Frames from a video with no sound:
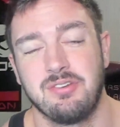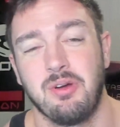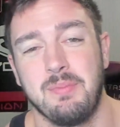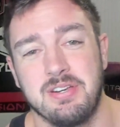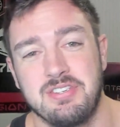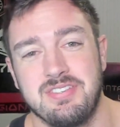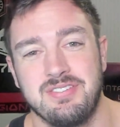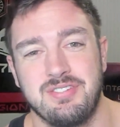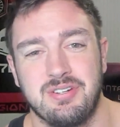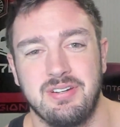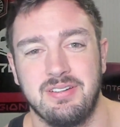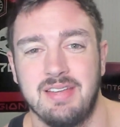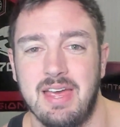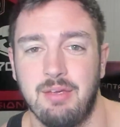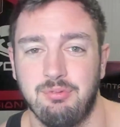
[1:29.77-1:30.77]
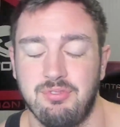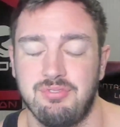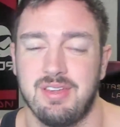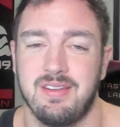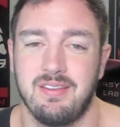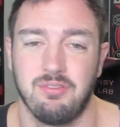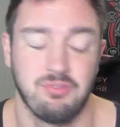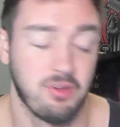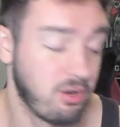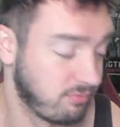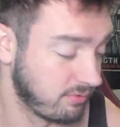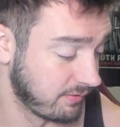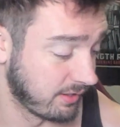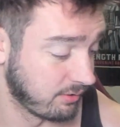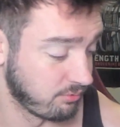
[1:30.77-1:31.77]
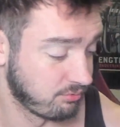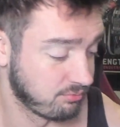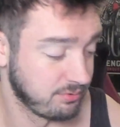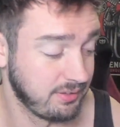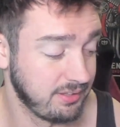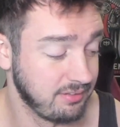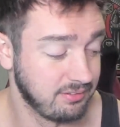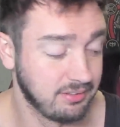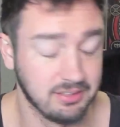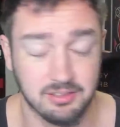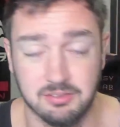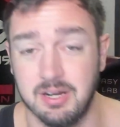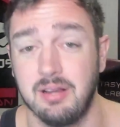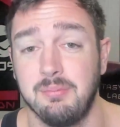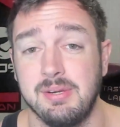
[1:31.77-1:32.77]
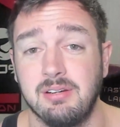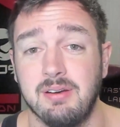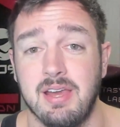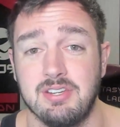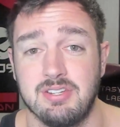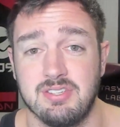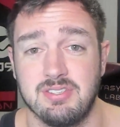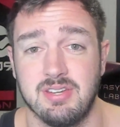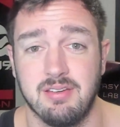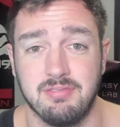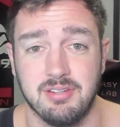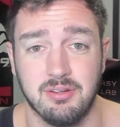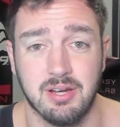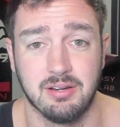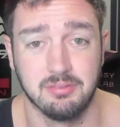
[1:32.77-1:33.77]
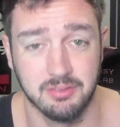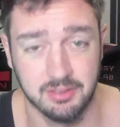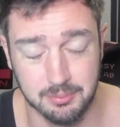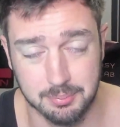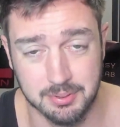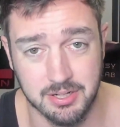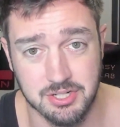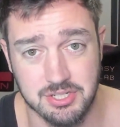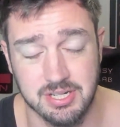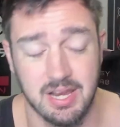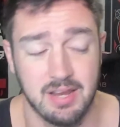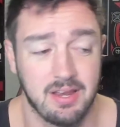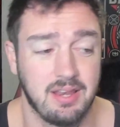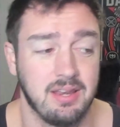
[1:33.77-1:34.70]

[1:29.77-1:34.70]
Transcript: much, Centurion Labz, for sending this over. That was really incredibly gracious of you. I really appreciate it.